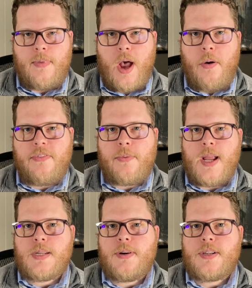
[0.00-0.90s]
However,
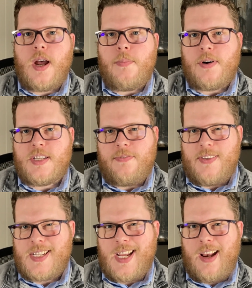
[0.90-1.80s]
ransomware has gotten more
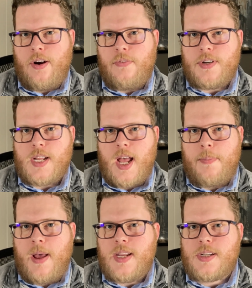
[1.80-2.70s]
sophisticated over
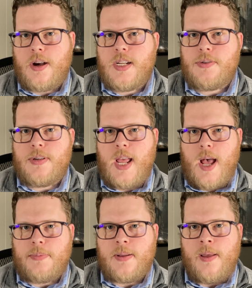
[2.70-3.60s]
time and is starting to
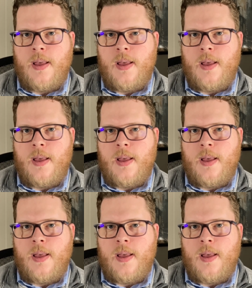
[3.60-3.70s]
adapt.